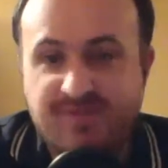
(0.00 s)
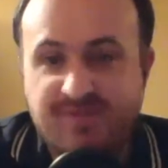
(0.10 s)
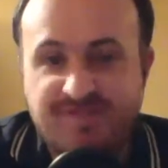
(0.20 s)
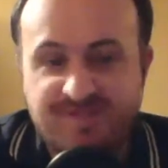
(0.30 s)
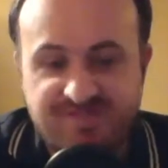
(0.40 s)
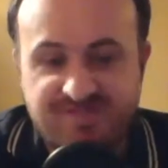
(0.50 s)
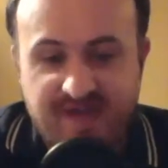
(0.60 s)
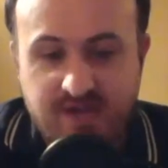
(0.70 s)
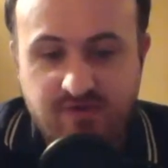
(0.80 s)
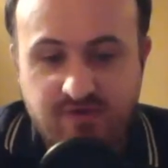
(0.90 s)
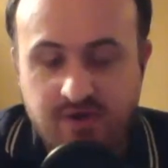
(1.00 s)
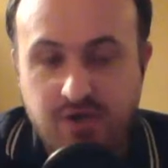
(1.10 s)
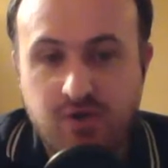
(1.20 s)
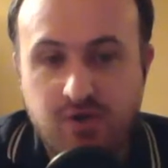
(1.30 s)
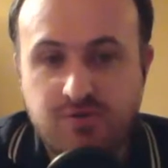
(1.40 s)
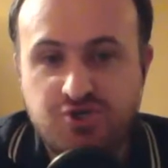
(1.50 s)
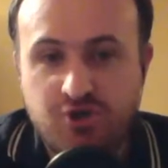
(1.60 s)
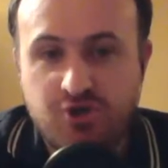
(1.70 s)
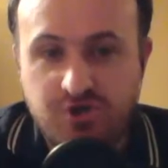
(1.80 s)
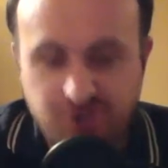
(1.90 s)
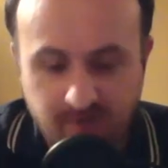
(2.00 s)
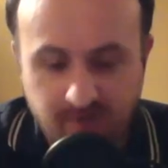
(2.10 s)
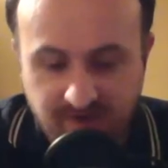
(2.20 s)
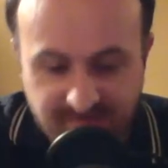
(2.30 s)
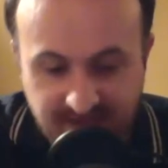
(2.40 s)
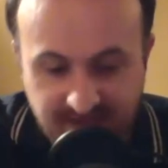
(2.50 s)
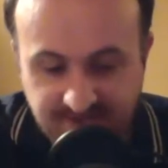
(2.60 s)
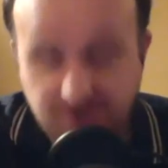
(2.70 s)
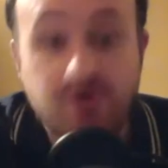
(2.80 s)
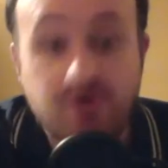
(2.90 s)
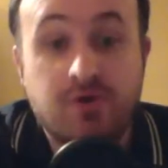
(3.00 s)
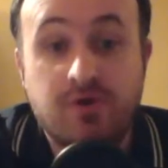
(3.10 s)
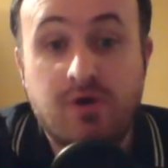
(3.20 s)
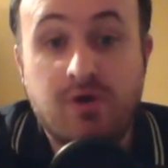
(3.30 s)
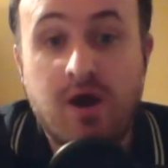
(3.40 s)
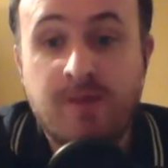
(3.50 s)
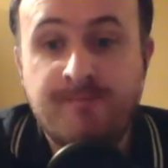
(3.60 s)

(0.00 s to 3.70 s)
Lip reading: It's very clear. Show me your friends, I'll show you who you are.